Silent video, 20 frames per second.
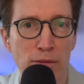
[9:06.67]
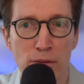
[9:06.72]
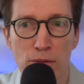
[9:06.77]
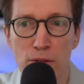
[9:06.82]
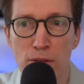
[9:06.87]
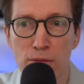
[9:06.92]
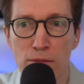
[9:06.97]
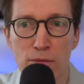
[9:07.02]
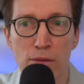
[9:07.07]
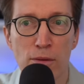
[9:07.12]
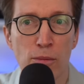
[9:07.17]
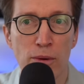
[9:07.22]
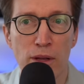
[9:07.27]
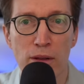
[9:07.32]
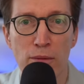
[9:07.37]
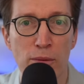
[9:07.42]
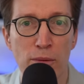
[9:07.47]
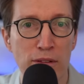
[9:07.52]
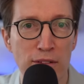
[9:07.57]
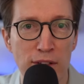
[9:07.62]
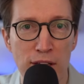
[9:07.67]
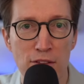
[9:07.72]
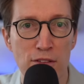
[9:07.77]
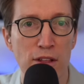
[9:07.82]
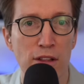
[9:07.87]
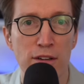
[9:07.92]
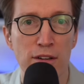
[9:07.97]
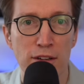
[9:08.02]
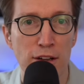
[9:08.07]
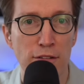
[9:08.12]
You just, we see each
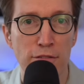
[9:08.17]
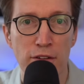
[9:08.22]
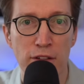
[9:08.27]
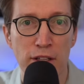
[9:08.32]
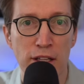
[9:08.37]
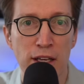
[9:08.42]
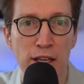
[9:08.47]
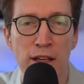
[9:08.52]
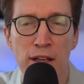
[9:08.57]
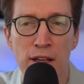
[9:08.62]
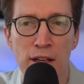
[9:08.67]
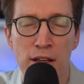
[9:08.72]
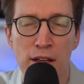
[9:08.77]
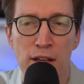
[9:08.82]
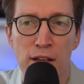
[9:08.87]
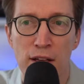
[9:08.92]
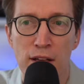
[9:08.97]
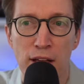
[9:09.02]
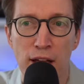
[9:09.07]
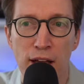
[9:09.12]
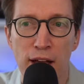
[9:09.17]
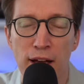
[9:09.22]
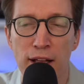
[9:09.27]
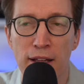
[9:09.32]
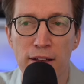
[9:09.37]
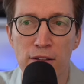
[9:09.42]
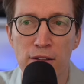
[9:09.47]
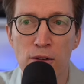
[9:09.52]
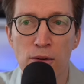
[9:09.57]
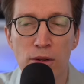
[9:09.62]
other differently,
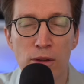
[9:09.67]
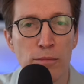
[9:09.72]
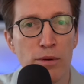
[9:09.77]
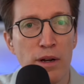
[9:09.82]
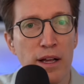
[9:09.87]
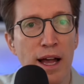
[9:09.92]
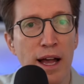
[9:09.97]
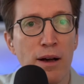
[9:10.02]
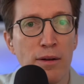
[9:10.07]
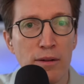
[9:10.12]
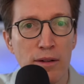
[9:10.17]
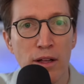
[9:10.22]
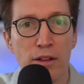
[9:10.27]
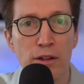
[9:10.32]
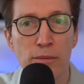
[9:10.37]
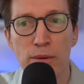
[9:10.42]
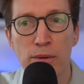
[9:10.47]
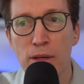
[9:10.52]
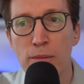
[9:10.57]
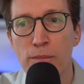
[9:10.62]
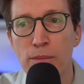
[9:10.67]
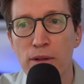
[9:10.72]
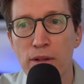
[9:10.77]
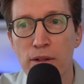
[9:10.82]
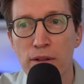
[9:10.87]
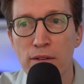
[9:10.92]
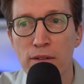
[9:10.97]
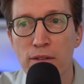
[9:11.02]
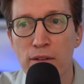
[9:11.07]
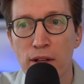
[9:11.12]
and you can bring out other
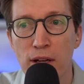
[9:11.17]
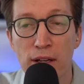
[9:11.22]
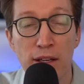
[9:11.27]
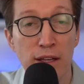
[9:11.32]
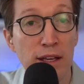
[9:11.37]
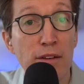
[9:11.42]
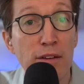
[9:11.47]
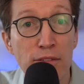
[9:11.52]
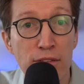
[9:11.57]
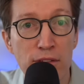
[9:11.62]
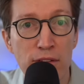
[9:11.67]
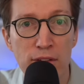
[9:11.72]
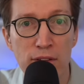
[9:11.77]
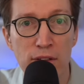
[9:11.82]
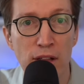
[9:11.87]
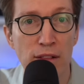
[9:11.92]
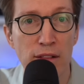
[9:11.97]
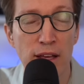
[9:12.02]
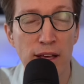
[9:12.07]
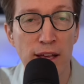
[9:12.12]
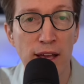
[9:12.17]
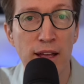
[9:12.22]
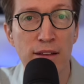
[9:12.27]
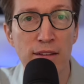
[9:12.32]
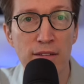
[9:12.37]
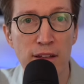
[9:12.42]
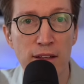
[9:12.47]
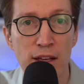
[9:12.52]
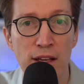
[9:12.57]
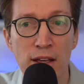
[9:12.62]
people's gifts that they can't
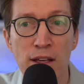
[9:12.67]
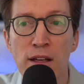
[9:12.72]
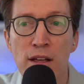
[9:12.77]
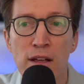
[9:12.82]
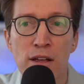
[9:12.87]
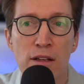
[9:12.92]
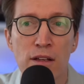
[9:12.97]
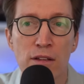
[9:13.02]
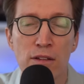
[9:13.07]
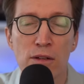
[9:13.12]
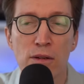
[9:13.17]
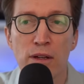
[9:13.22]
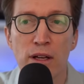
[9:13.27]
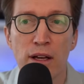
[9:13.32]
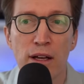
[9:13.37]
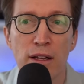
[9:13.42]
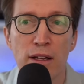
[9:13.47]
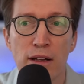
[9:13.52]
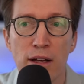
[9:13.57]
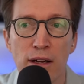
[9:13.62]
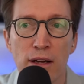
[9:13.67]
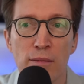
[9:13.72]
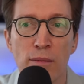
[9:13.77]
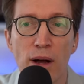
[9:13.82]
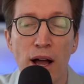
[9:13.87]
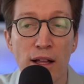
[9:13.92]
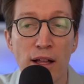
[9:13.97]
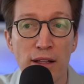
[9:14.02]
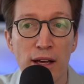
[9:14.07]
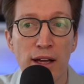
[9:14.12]
see. You can
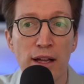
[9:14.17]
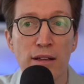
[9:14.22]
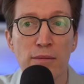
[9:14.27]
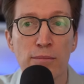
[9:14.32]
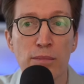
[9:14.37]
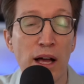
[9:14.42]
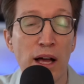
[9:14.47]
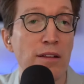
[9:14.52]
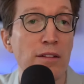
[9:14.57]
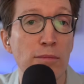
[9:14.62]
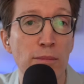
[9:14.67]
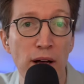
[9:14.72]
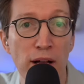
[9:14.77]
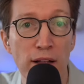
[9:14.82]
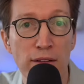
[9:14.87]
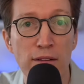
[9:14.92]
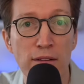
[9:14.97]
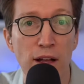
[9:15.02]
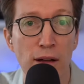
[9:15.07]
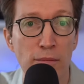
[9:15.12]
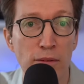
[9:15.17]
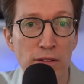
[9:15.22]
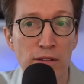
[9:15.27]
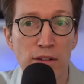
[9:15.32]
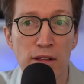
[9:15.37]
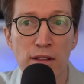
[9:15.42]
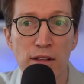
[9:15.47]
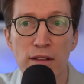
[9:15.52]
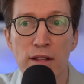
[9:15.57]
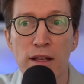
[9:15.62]
highlight blind spots, obviously,
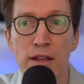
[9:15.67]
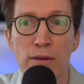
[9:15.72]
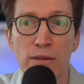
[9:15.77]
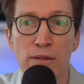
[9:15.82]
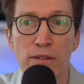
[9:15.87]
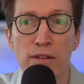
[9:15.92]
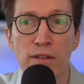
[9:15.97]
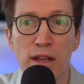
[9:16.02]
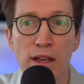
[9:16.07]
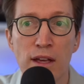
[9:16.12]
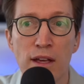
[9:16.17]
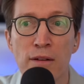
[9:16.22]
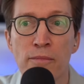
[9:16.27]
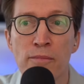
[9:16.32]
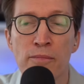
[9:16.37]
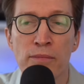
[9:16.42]
that they don't see.